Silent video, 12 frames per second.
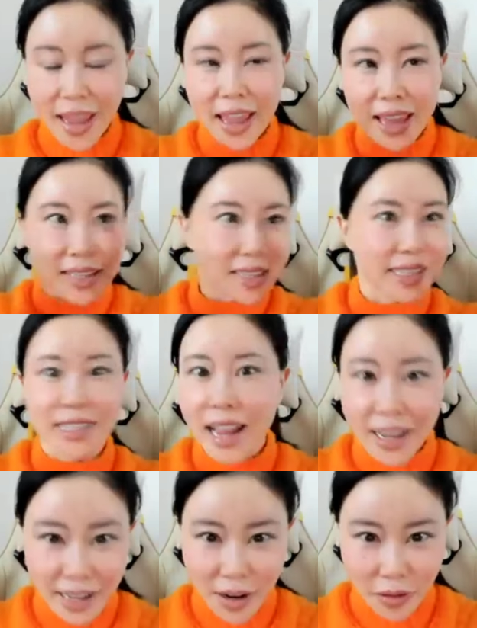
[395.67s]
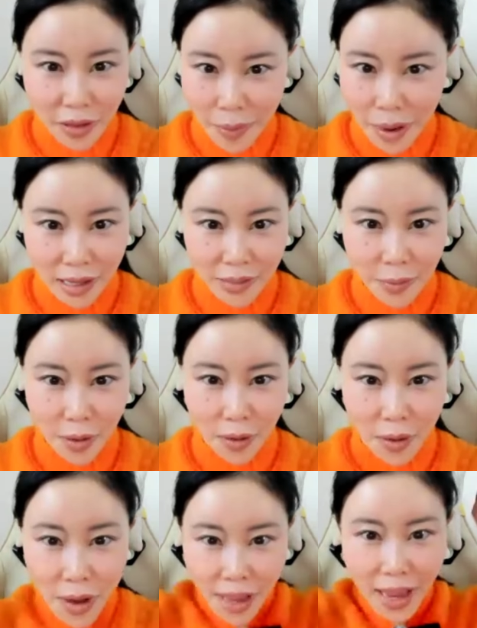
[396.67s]
and standing on the balance
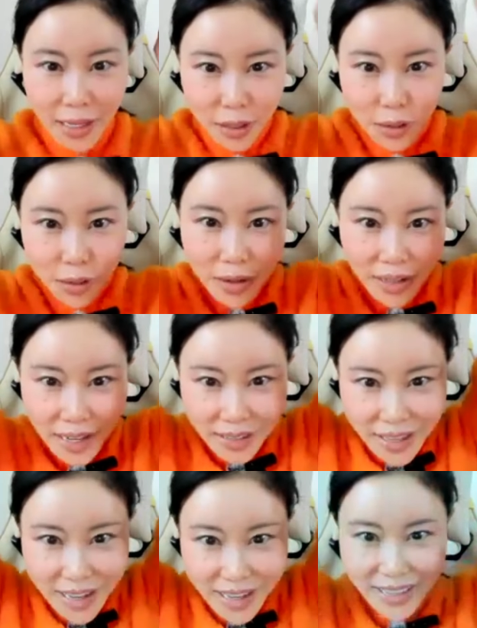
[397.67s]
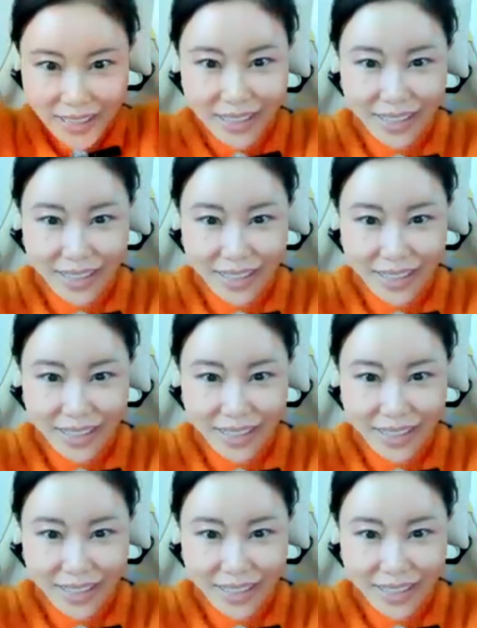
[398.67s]
ball and doing like this,